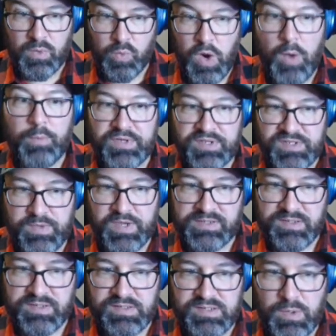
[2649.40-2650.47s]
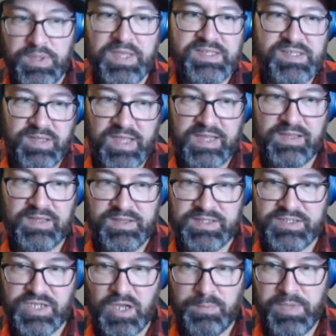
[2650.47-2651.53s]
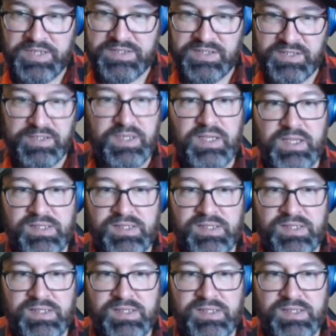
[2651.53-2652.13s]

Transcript: route participation. So I think it's likely that John Mechie